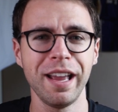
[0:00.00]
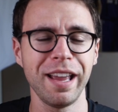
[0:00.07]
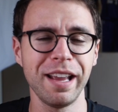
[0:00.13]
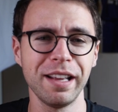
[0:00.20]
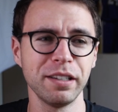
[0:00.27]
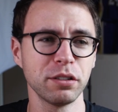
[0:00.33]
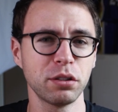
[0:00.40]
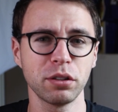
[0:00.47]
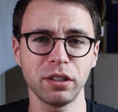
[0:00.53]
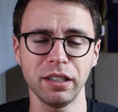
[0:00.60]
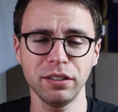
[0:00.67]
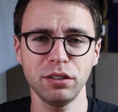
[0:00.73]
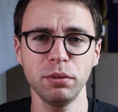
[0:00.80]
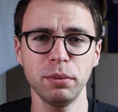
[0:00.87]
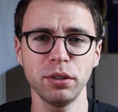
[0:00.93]
And
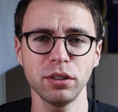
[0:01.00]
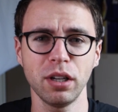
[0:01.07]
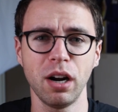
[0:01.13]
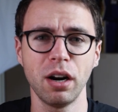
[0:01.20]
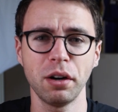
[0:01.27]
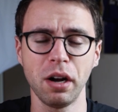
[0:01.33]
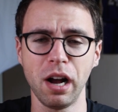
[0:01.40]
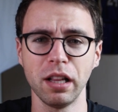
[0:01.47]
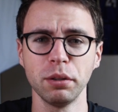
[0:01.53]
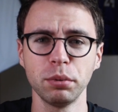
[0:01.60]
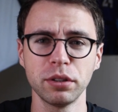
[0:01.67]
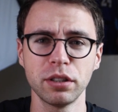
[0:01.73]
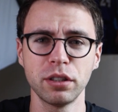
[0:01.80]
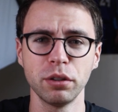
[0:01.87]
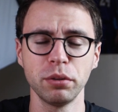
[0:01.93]
customers are
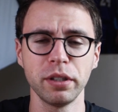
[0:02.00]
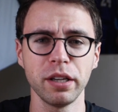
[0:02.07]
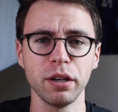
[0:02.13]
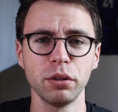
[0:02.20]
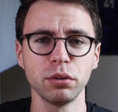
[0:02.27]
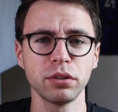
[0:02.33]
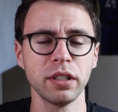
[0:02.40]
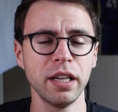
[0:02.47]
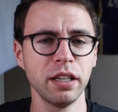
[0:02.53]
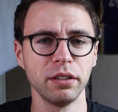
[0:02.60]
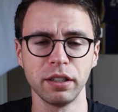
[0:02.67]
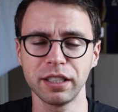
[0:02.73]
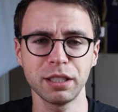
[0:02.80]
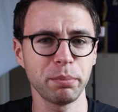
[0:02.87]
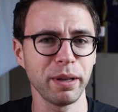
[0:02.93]
Hollywood studios,
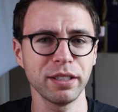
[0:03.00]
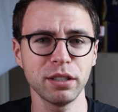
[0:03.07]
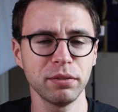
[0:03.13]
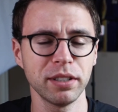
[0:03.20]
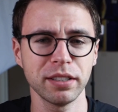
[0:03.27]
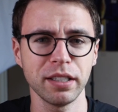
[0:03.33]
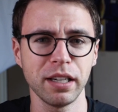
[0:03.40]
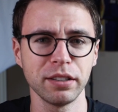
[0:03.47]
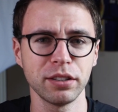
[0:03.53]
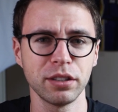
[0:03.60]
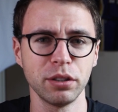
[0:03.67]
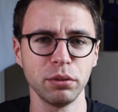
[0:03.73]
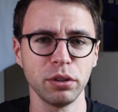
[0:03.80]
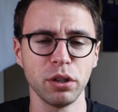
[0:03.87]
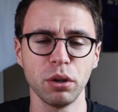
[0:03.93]
expensive design
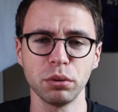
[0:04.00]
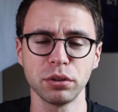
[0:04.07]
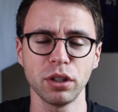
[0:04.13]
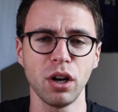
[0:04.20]
studios,